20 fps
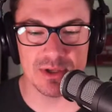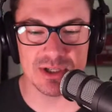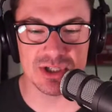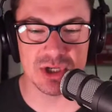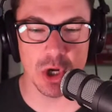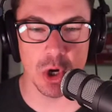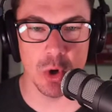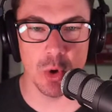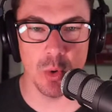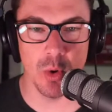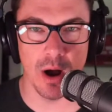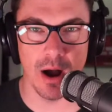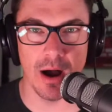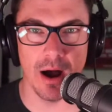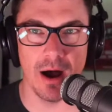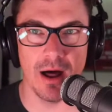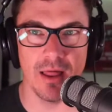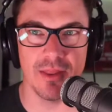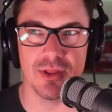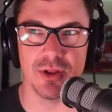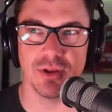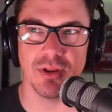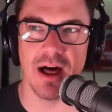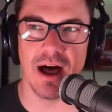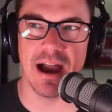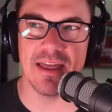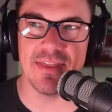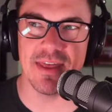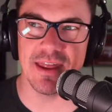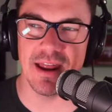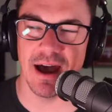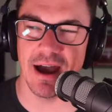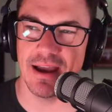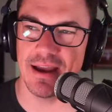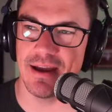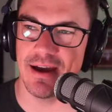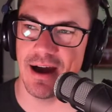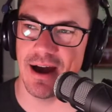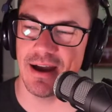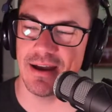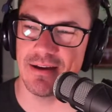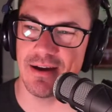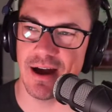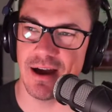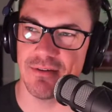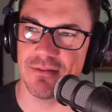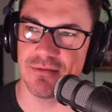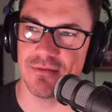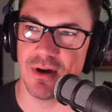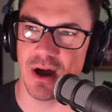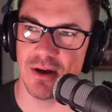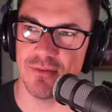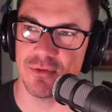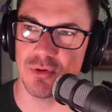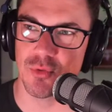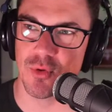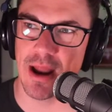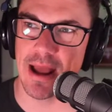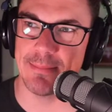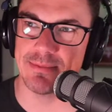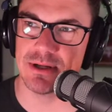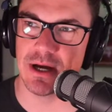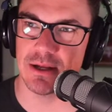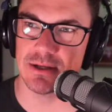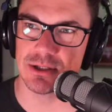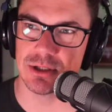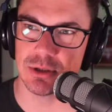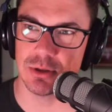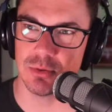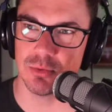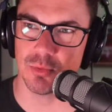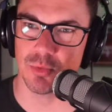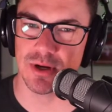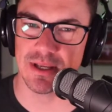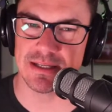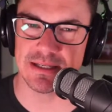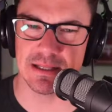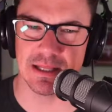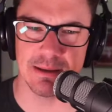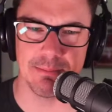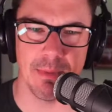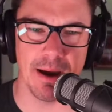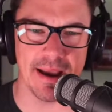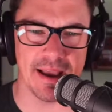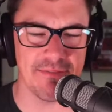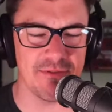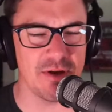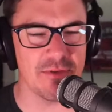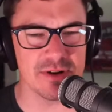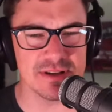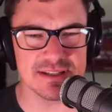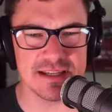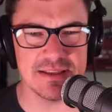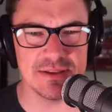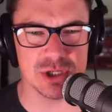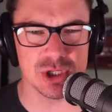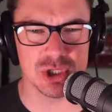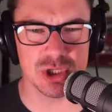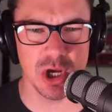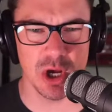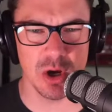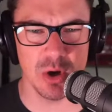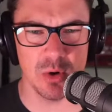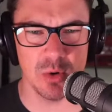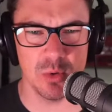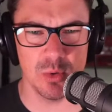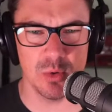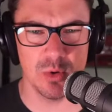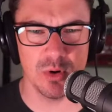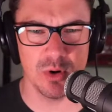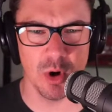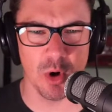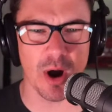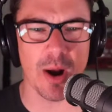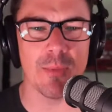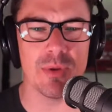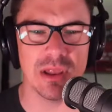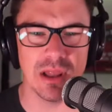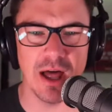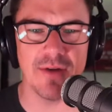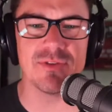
So the line that I've grabbed onto recently, Mike, have you ever seen the show, or I would